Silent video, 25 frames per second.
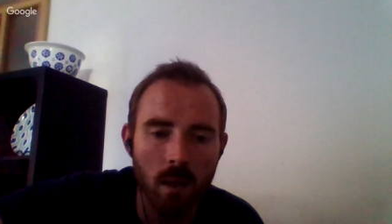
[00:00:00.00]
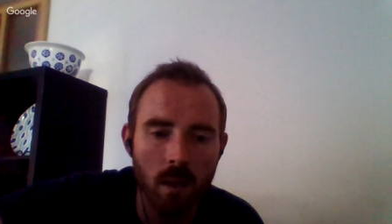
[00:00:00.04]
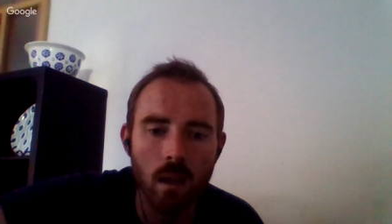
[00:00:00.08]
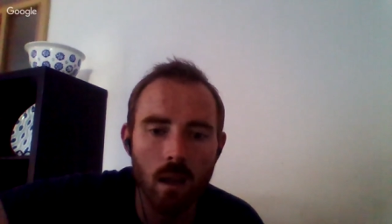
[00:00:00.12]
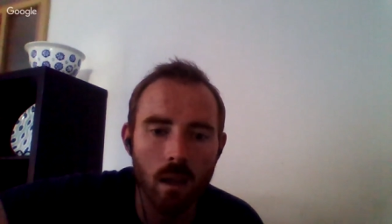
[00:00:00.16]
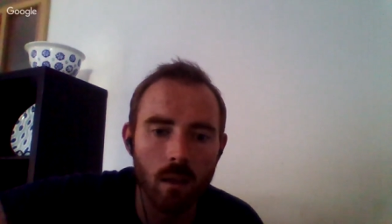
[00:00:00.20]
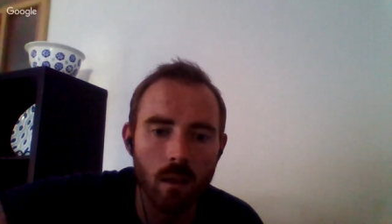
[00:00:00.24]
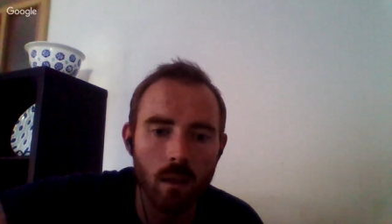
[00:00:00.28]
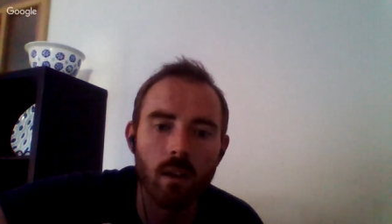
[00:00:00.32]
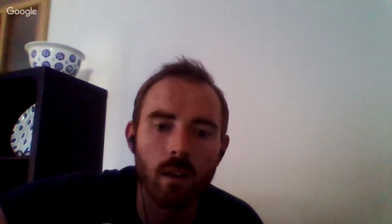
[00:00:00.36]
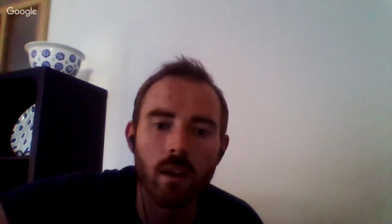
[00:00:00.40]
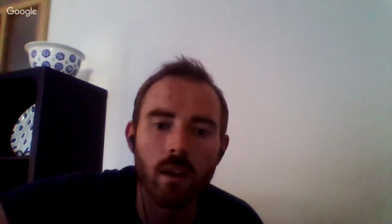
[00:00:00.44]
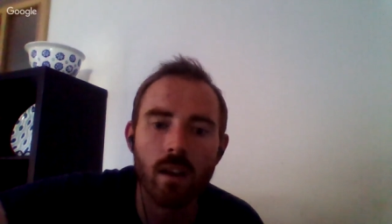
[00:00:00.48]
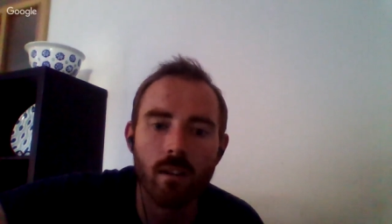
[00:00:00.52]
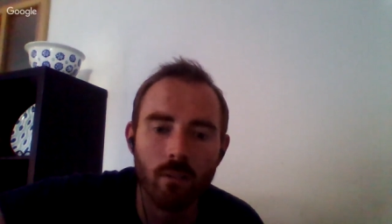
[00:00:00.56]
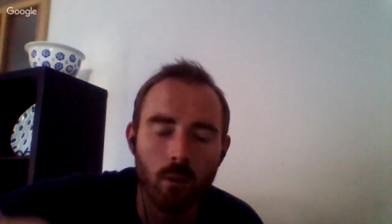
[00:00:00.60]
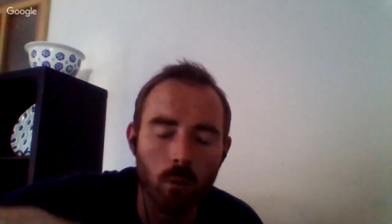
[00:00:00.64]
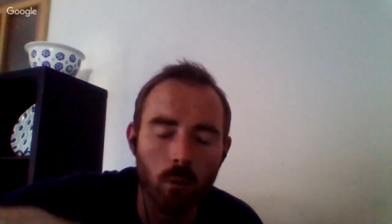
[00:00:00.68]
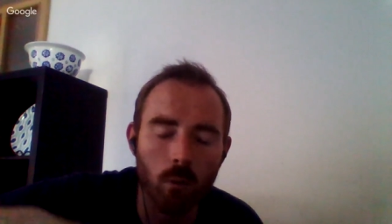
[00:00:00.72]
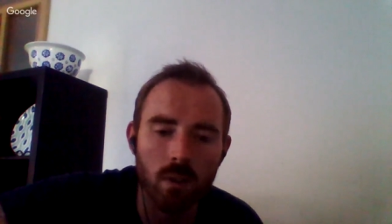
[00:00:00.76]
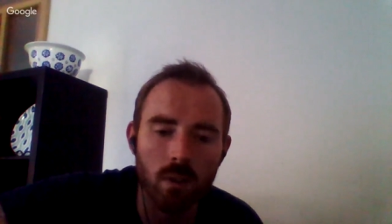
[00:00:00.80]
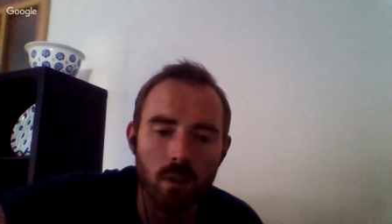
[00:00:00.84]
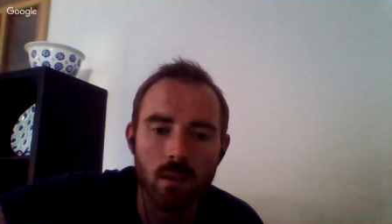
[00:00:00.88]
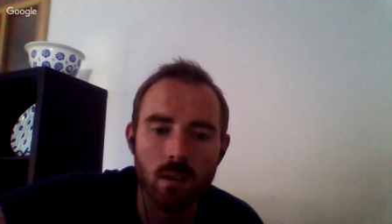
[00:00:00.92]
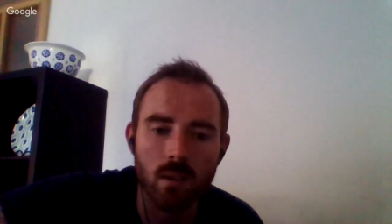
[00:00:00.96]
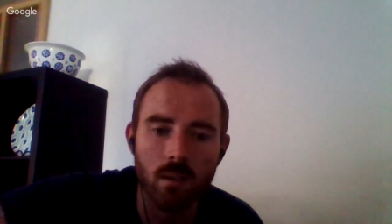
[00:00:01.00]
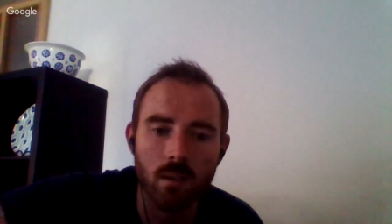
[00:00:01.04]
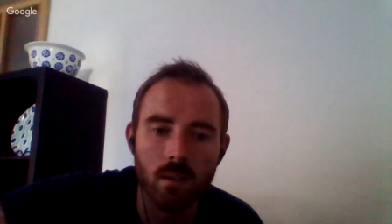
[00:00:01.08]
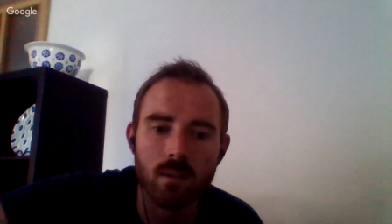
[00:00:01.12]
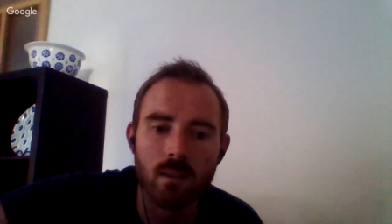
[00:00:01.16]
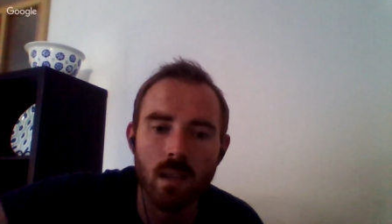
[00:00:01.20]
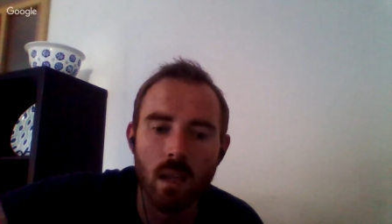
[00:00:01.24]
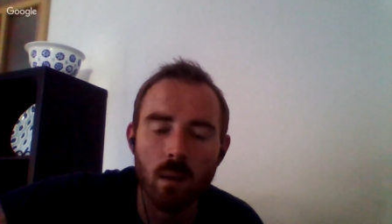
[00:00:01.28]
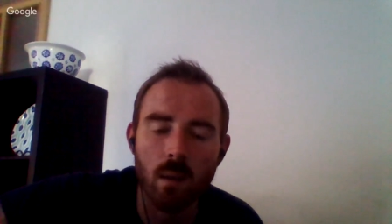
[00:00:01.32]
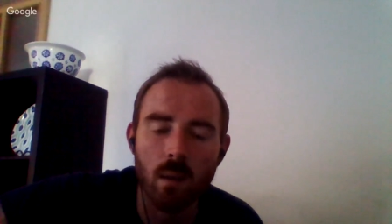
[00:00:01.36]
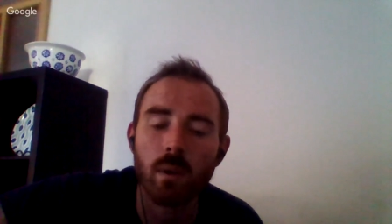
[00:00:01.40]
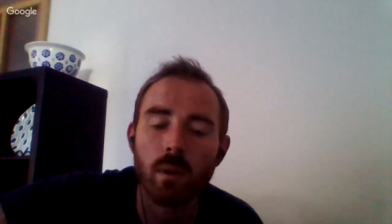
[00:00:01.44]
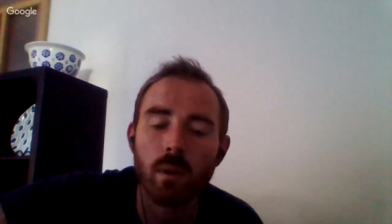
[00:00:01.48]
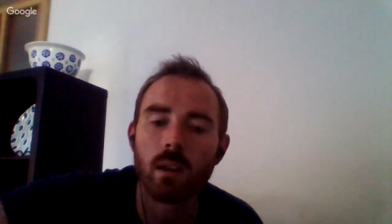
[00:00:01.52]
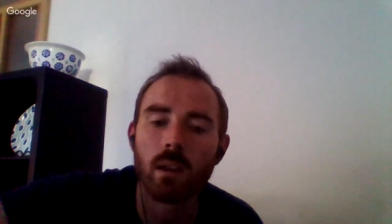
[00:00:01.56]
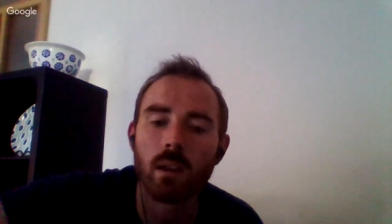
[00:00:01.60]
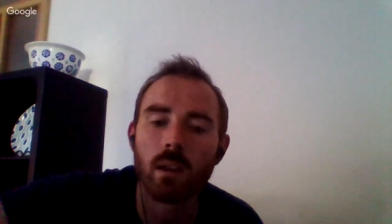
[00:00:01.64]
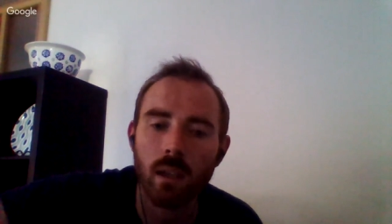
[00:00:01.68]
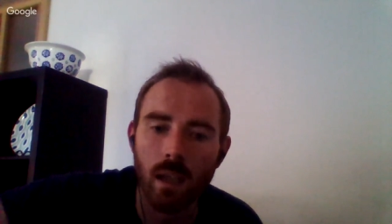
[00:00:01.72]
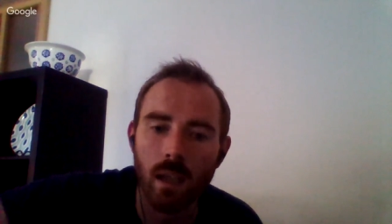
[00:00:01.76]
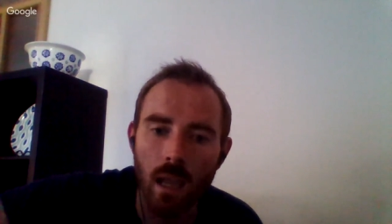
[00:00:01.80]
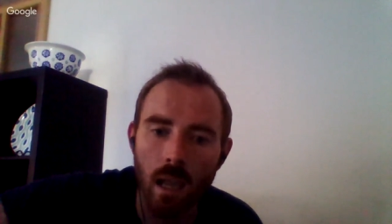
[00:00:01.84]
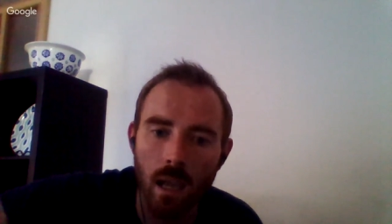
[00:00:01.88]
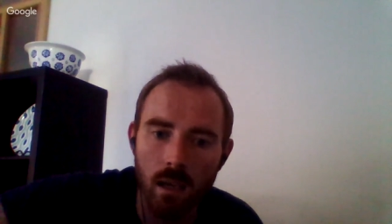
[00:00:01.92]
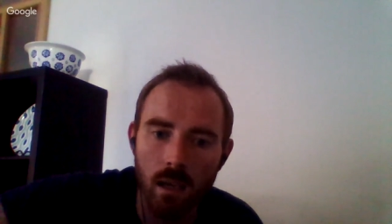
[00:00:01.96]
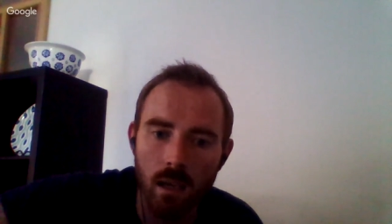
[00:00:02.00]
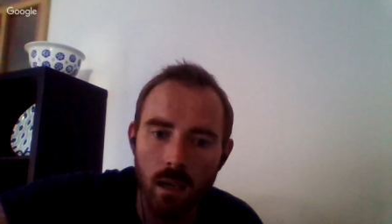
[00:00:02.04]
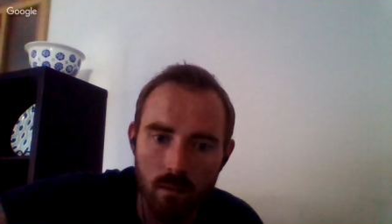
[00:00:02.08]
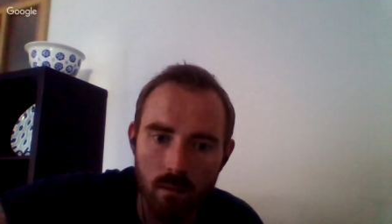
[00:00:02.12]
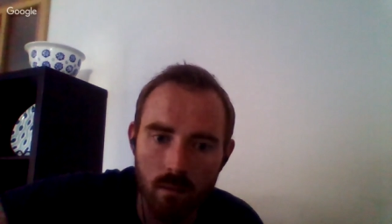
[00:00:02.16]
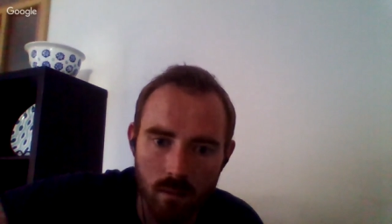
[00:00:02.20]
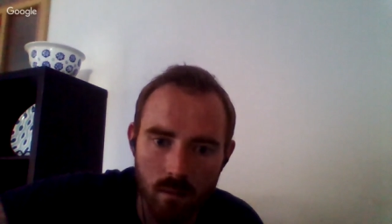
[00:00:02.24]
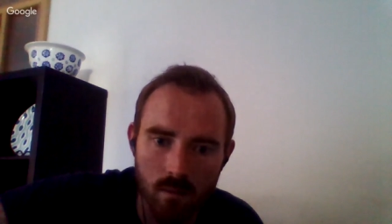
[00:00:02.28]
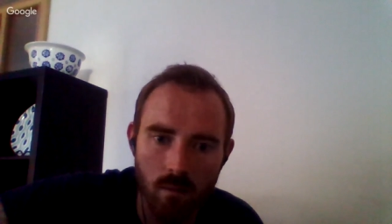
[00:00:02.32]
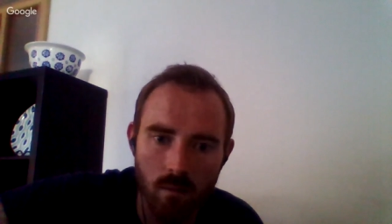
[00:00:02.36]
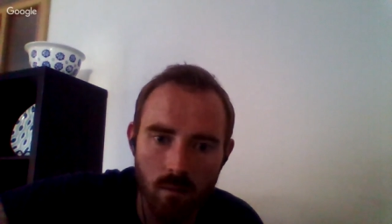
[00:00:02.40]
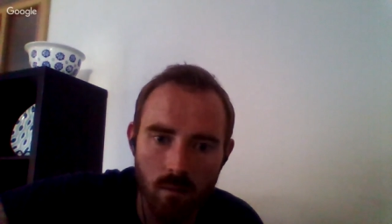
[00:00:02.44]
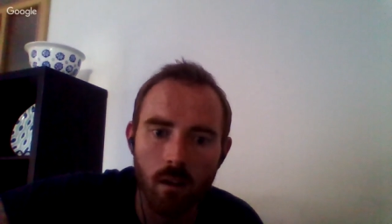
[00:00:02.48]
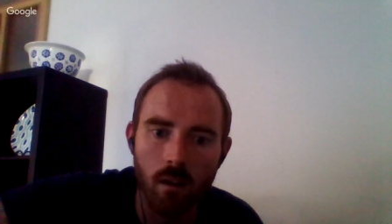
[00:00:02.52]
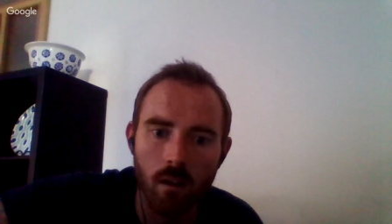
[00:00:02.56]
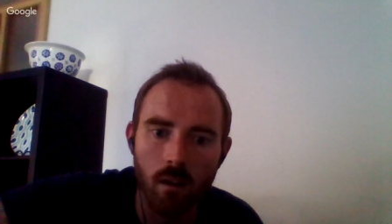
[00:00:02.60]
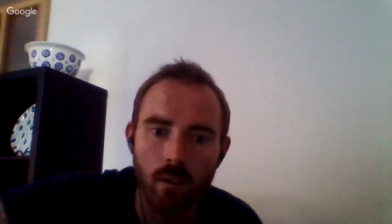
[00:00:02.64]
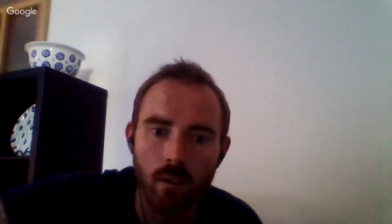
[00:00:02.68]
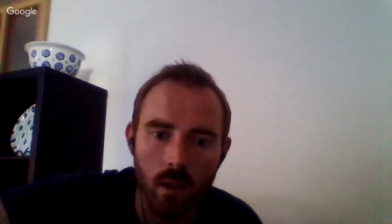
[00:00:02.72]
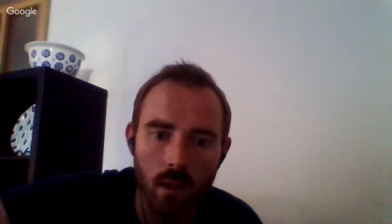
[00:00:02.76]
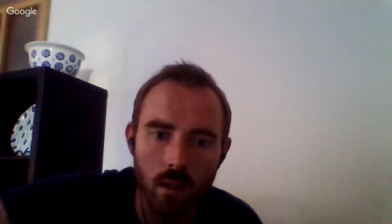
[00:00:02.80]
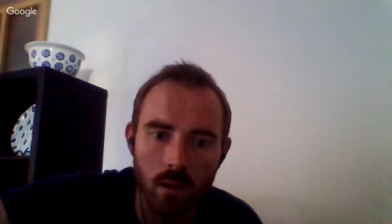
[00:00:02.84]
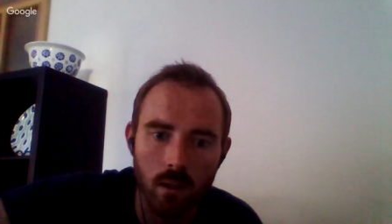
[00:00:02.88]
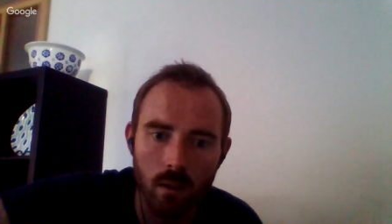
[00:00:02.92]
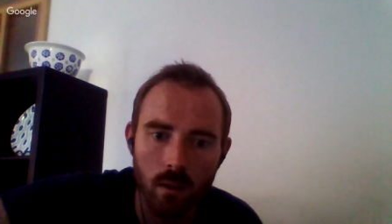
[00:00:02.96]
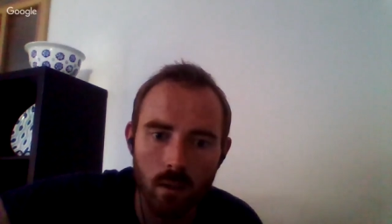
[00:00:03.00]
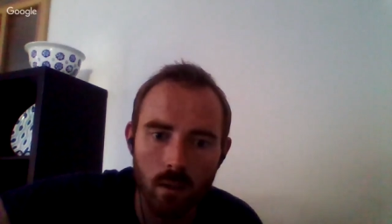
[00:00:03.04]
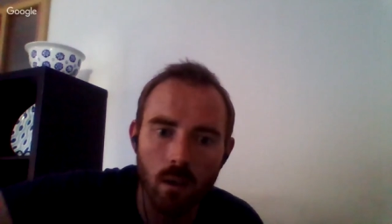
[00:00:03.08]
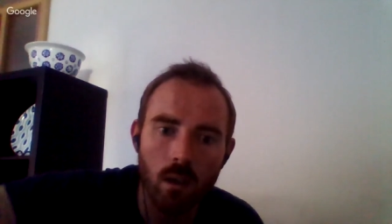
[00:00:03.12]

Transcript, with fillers: and then everyone starts stepping and the cadence is off, and then the,